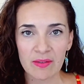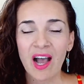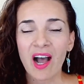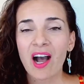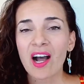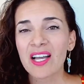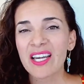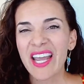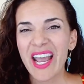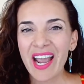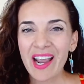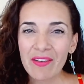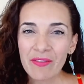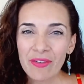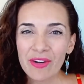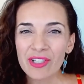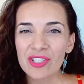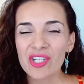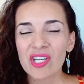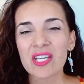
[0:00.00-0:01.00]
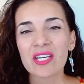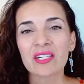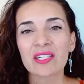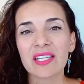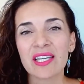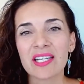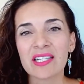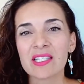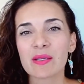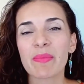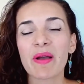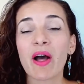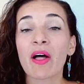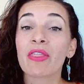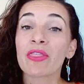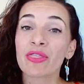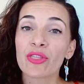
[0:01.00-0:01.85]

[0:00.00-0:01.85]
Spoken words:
On average, Italy is about